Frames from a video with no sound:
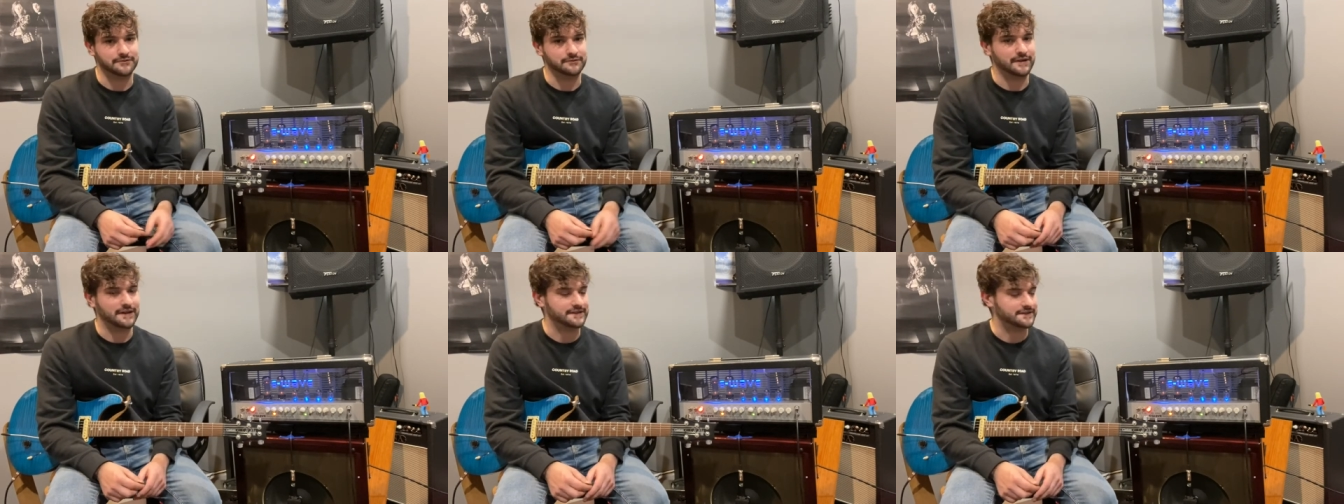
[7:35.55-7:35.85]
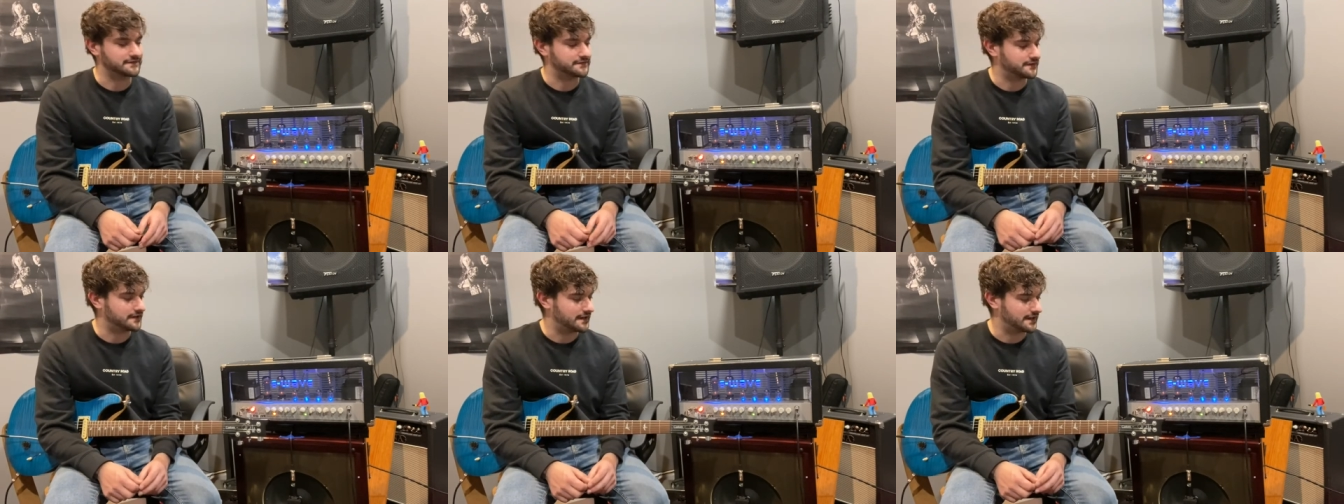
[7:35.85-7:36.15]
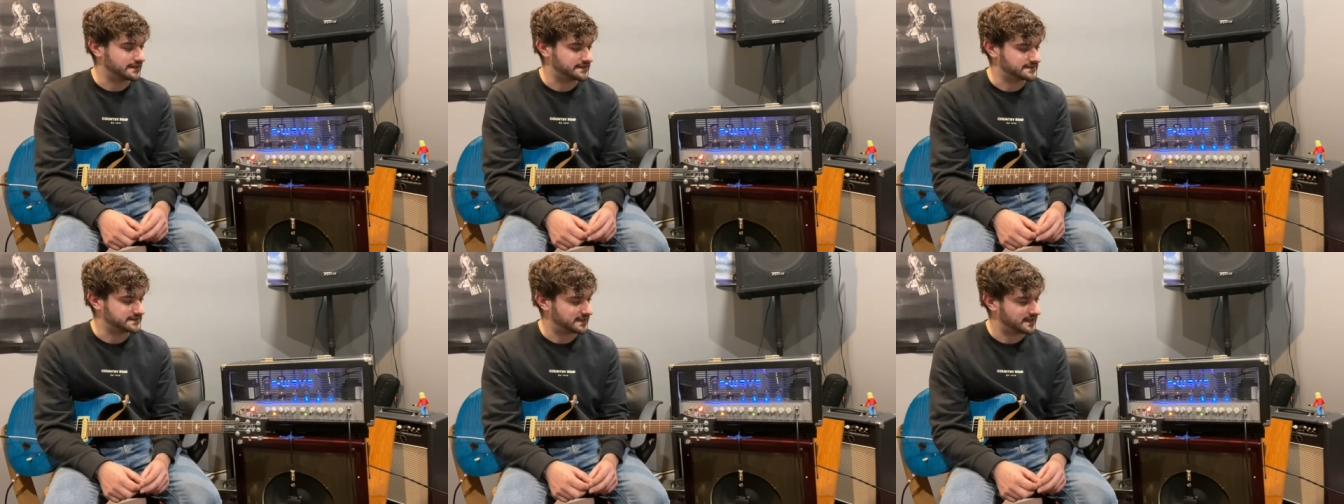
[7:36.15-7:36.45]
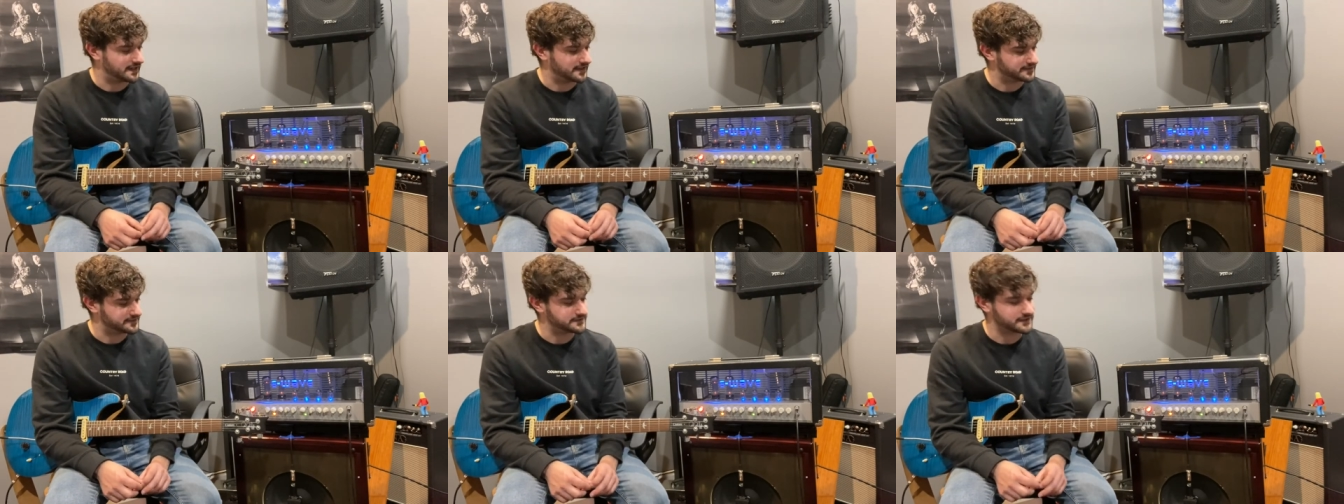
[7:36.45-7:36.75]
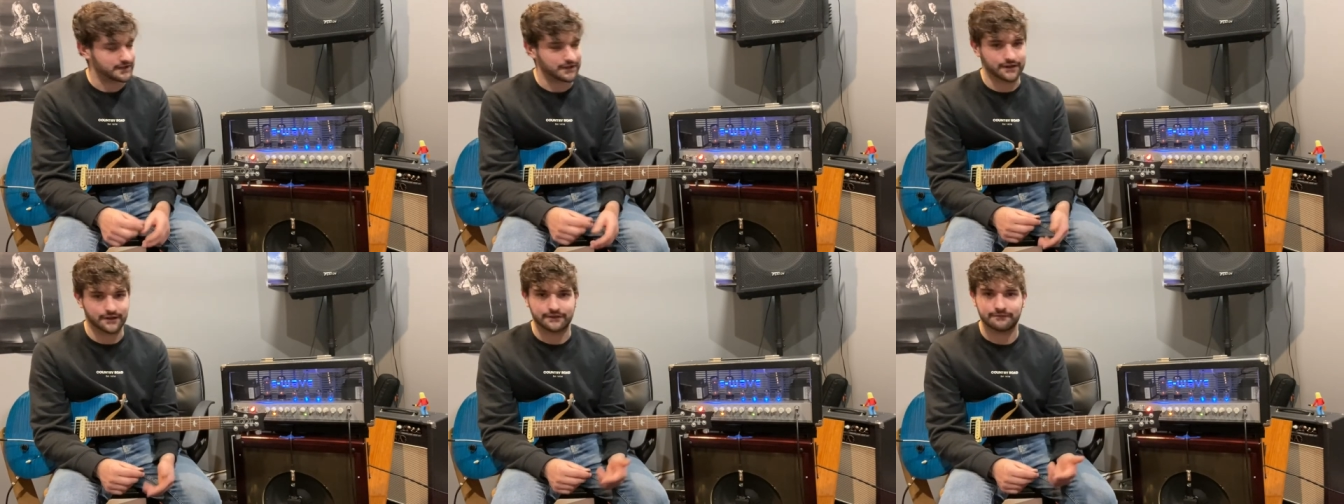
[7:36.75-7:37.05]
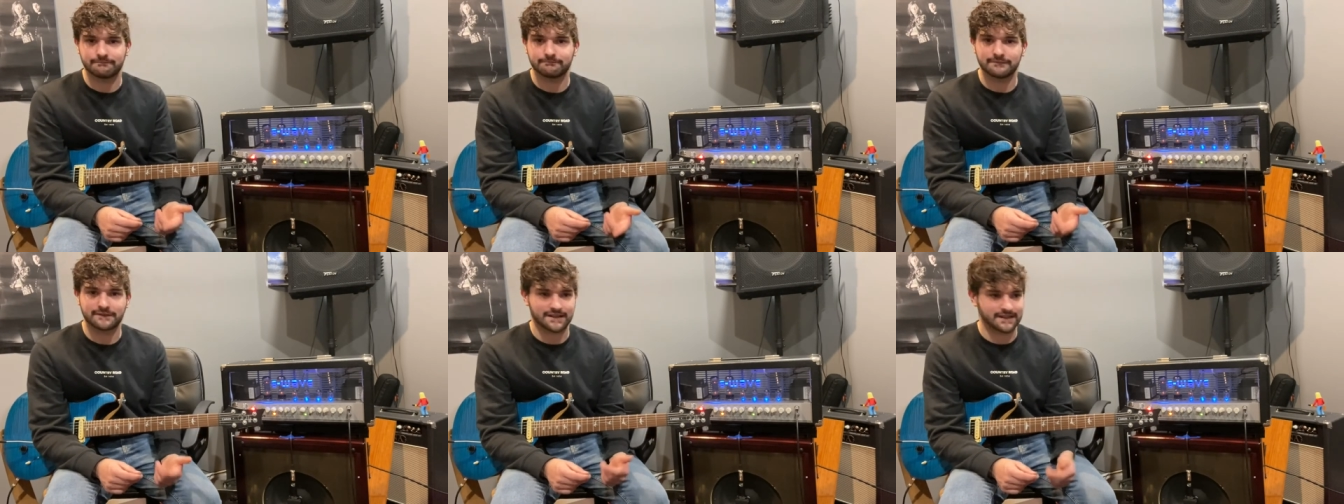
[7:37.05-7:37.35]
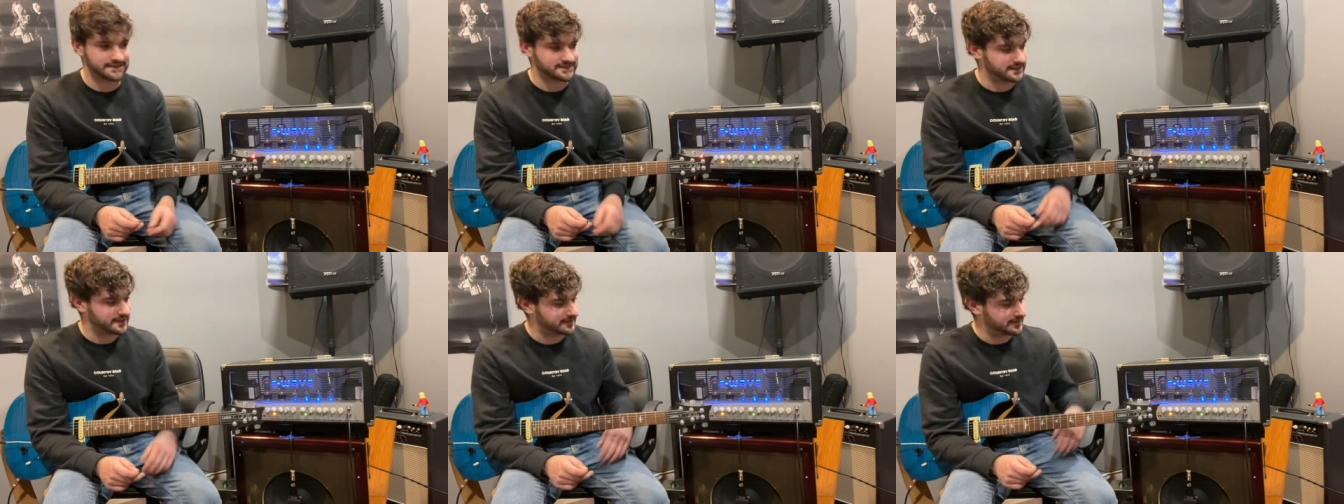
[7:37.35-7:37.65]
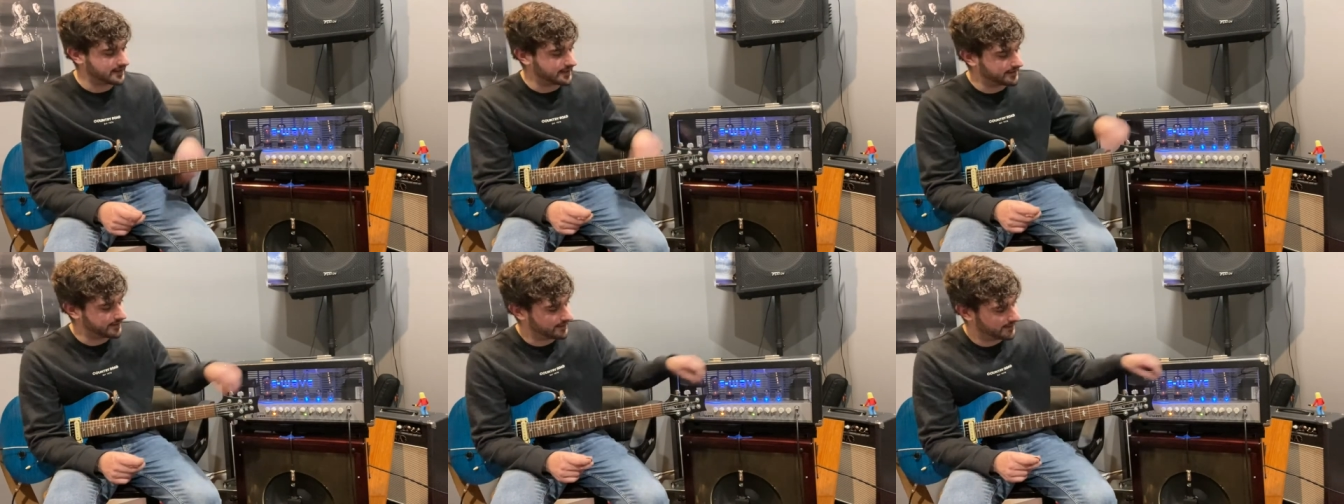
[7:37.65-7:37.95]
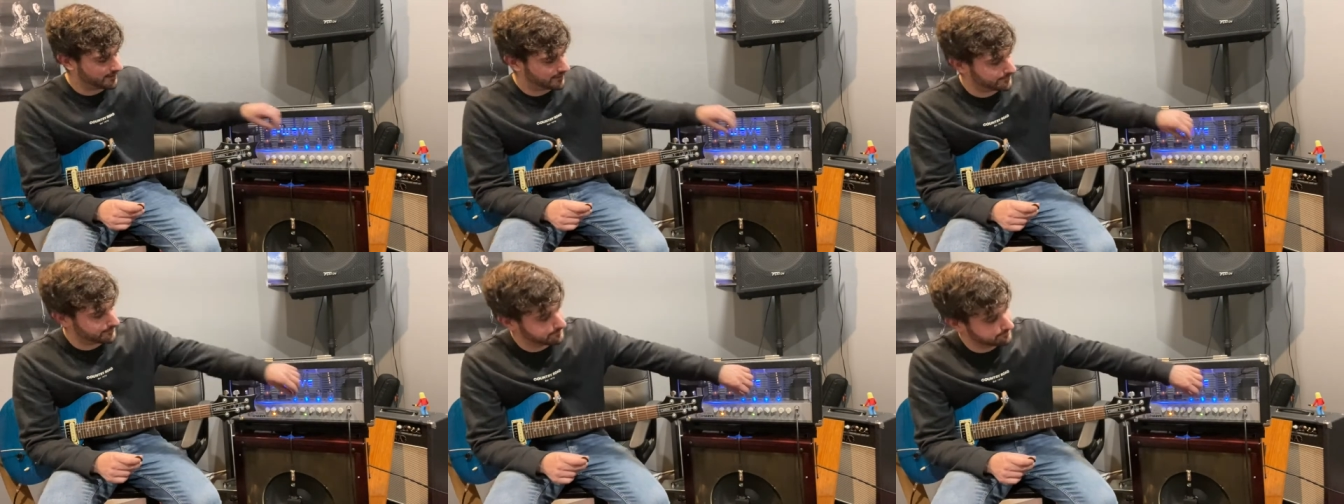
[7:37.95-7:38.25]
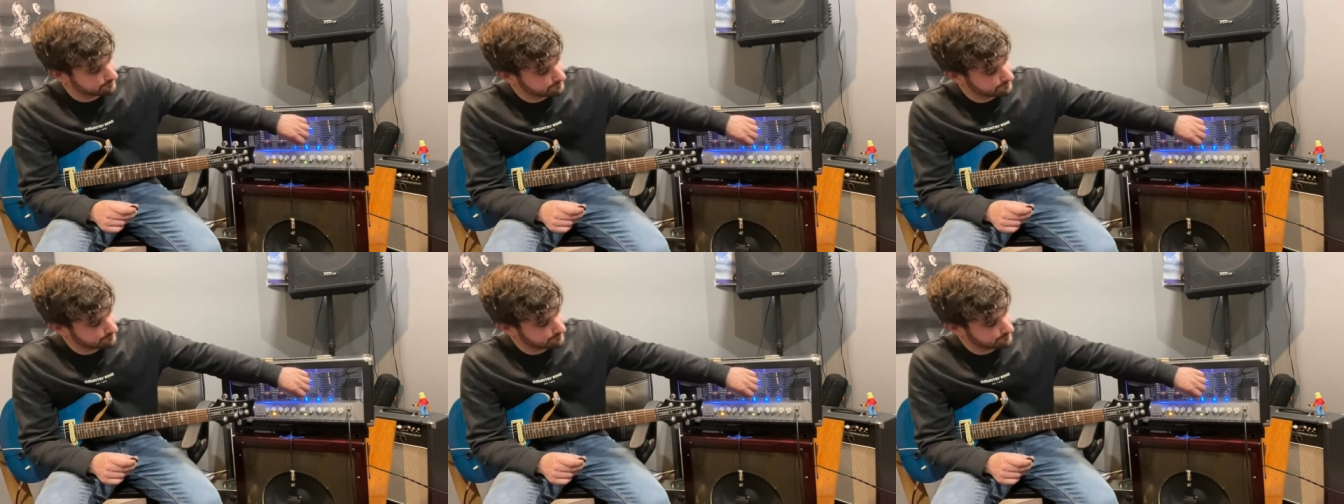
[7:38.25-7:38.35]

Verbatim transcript: rectifier sound. So let's hear that now.